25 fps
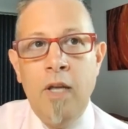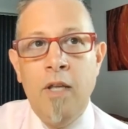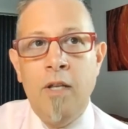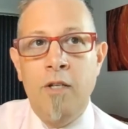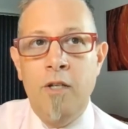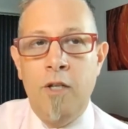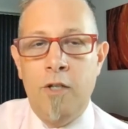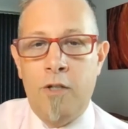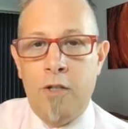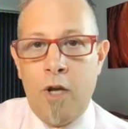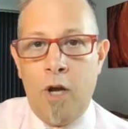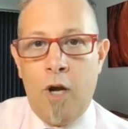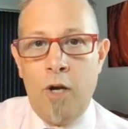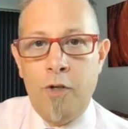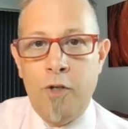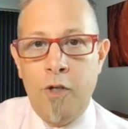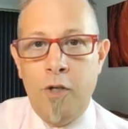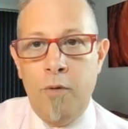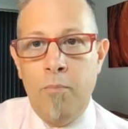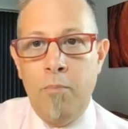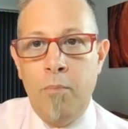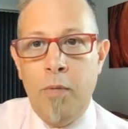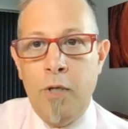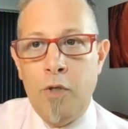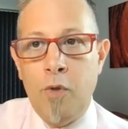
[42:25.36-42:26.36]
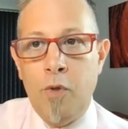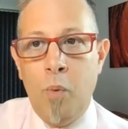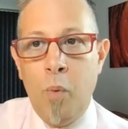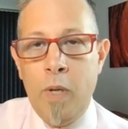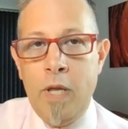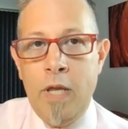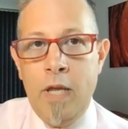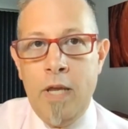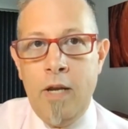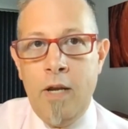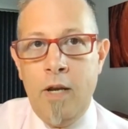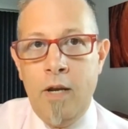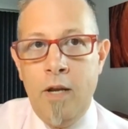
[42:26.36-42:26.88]
discussion
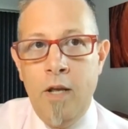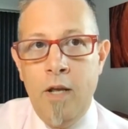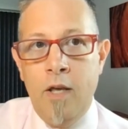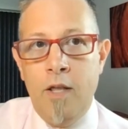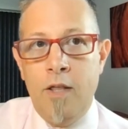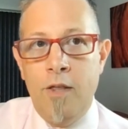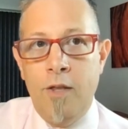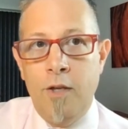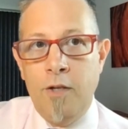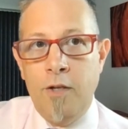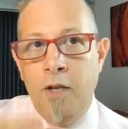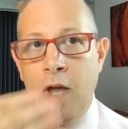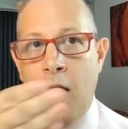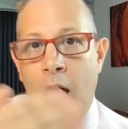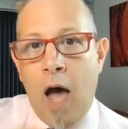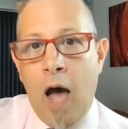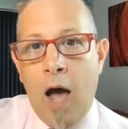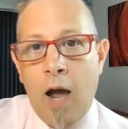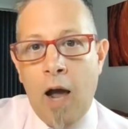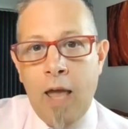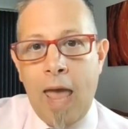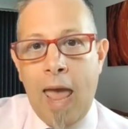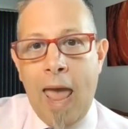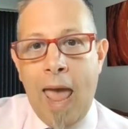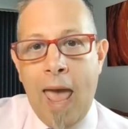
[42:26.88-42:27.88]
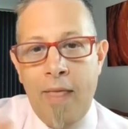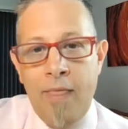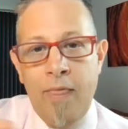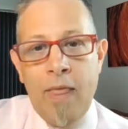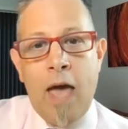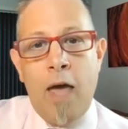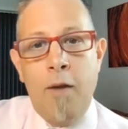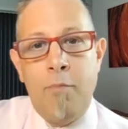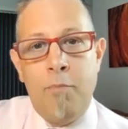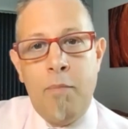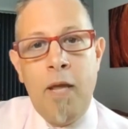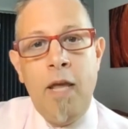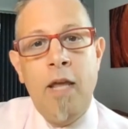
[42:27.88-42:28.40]
between the doc and
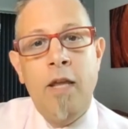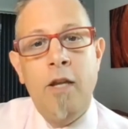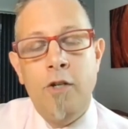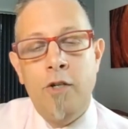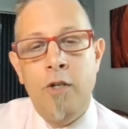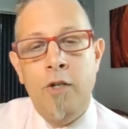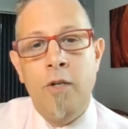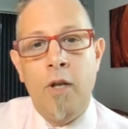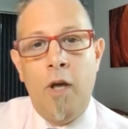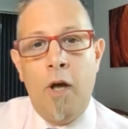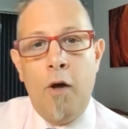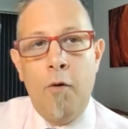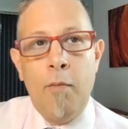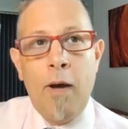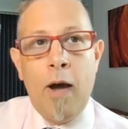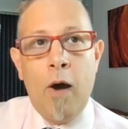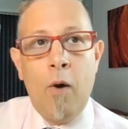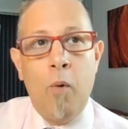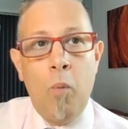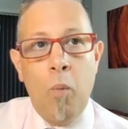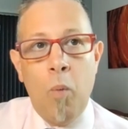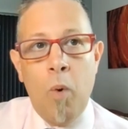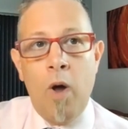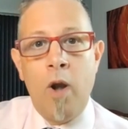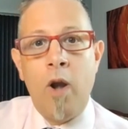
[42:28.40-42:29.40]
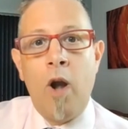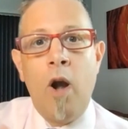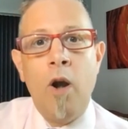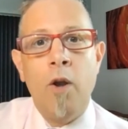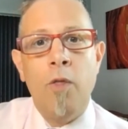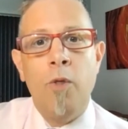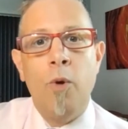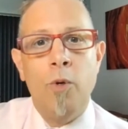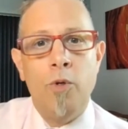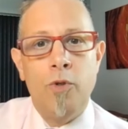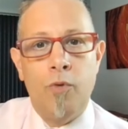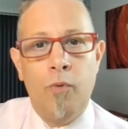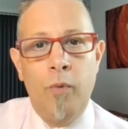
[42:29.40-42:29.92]
that patient about what are
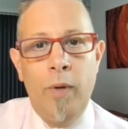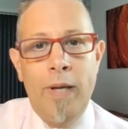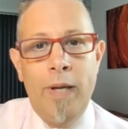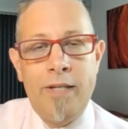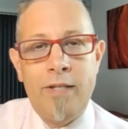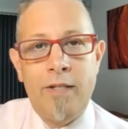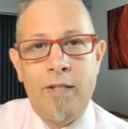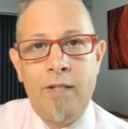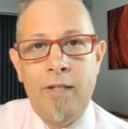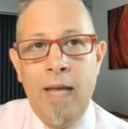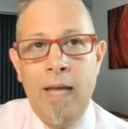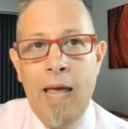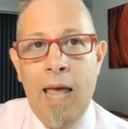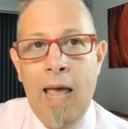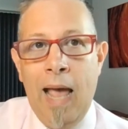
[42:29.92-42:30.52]
those risks,